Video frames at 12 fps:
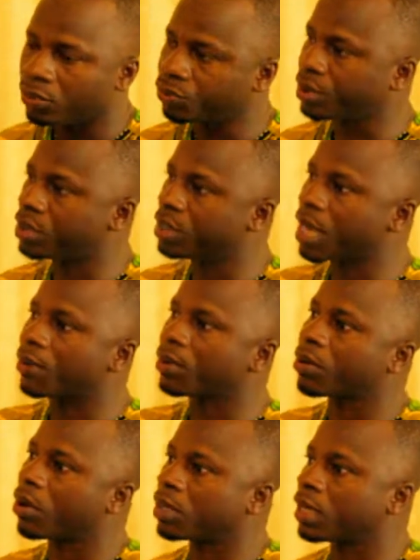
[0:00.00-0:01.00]
treaty that
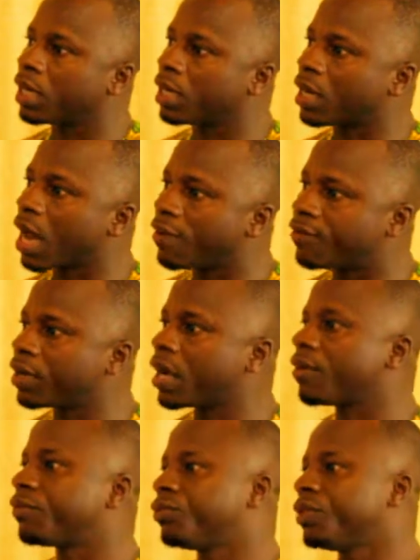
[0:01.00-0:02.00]
we call the
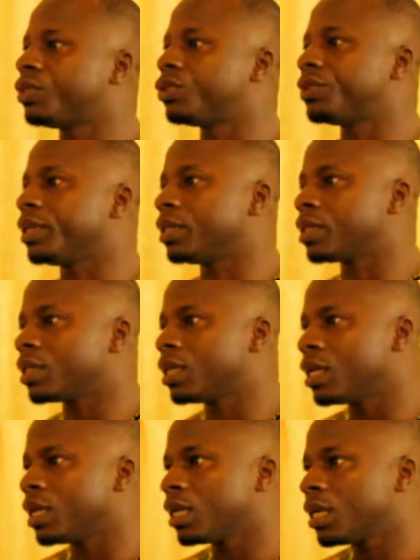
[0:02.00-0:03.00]
Africa Free Trade,
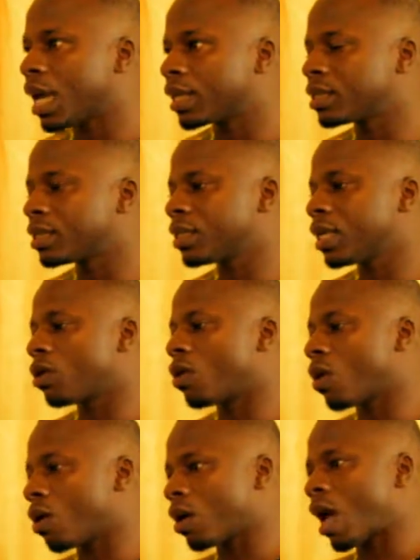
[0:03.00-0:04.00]
that
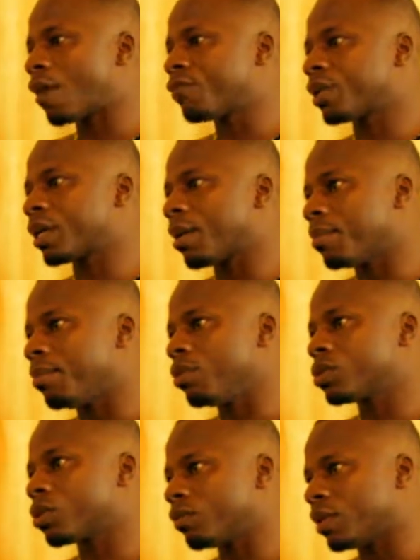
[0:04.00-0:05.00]
all Africa,
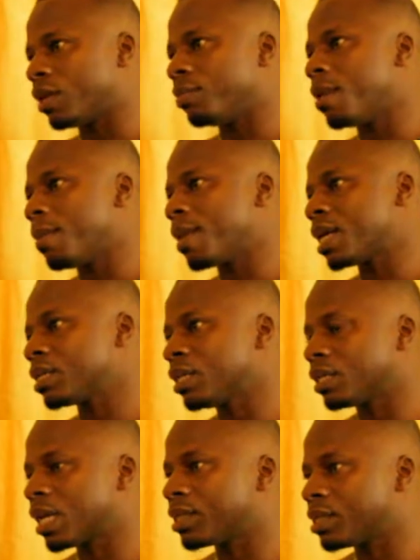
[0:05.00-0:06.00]
most of the member
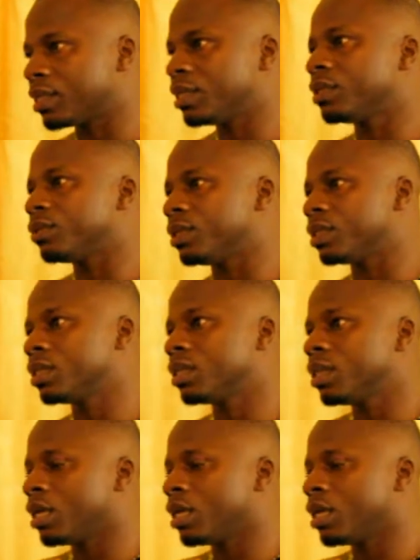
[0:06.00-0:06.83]
states are signatories.